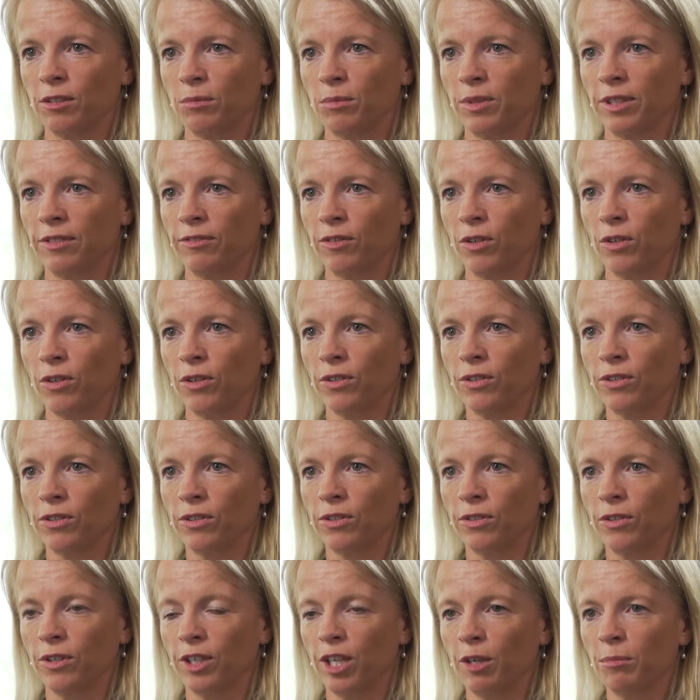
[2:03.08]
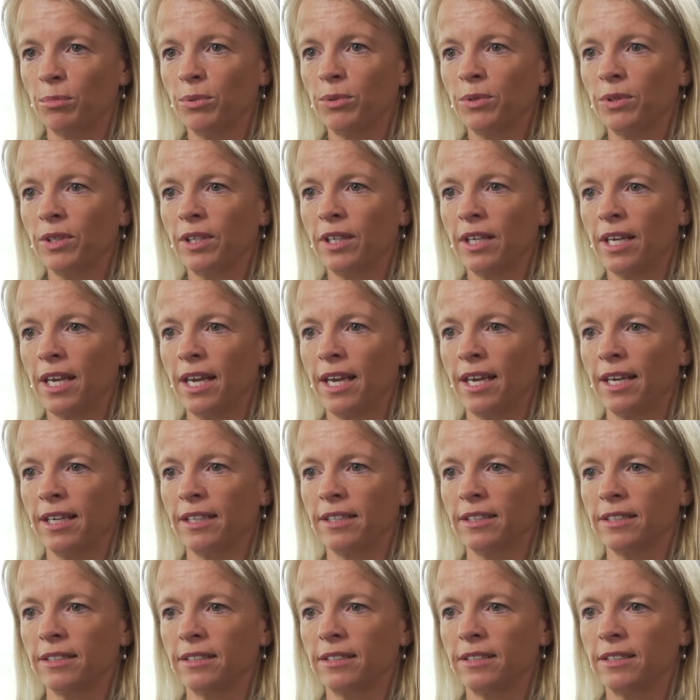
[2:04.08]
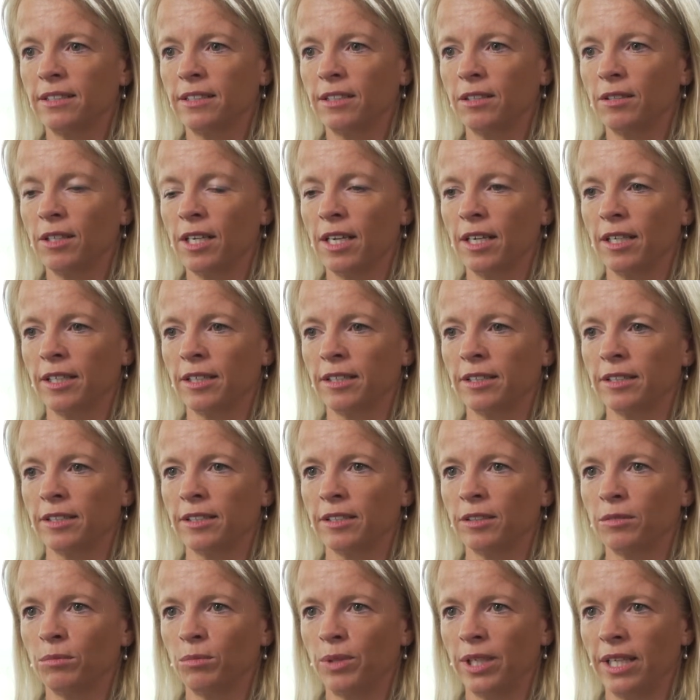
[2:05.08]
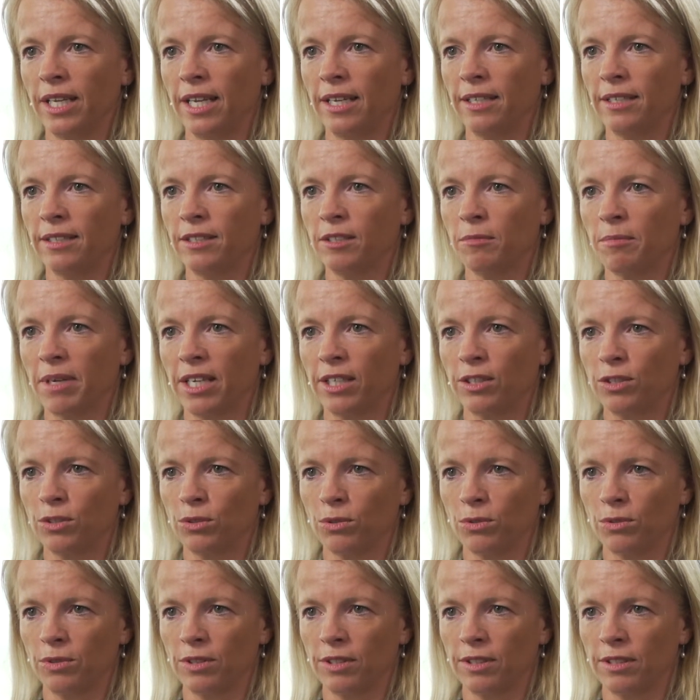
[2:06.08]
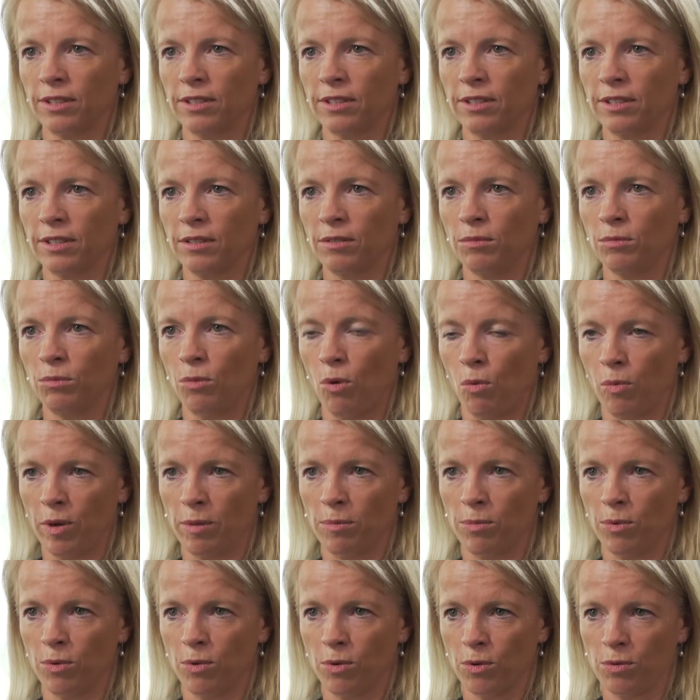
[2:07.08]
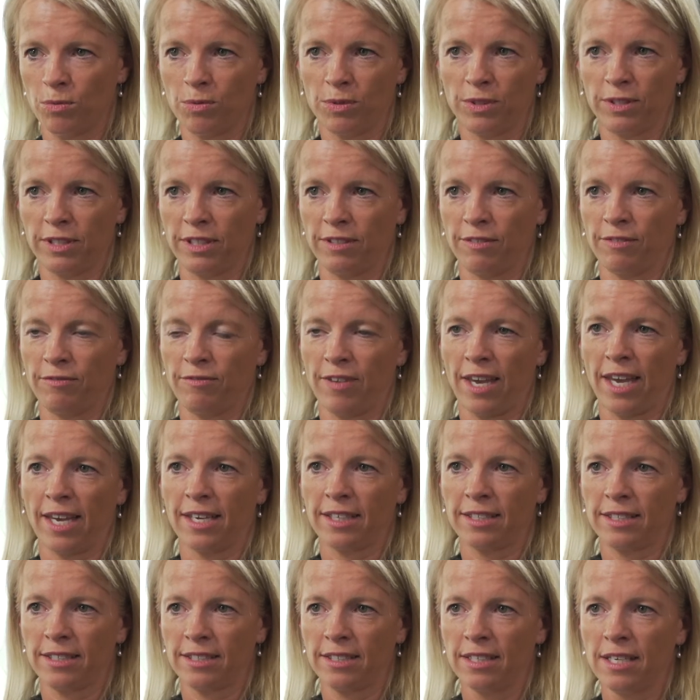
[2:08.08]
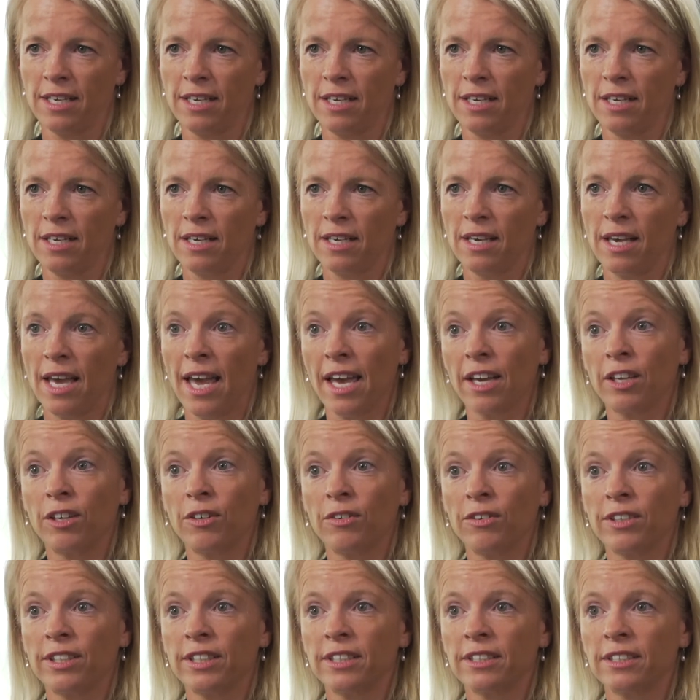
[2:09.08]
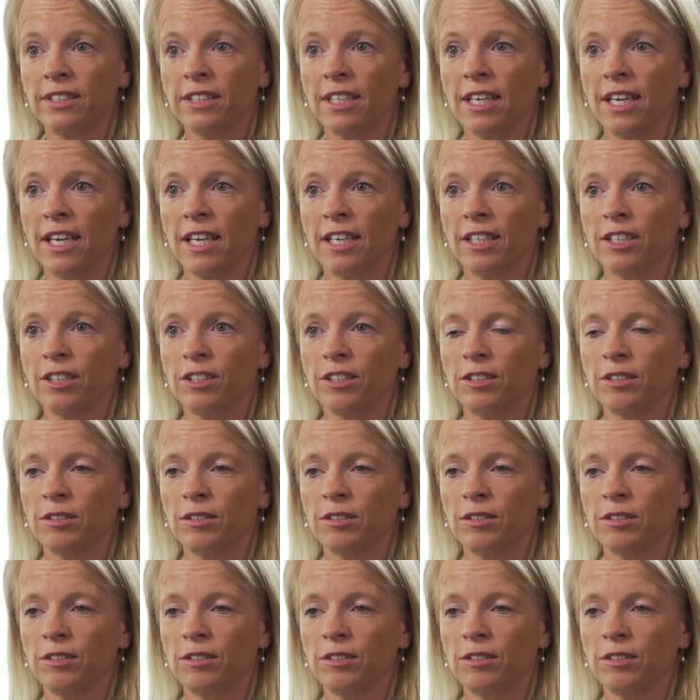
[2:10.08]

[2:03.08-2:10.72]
that we've got on our book, and we needed to make sure that what we bought was in fact accurate. And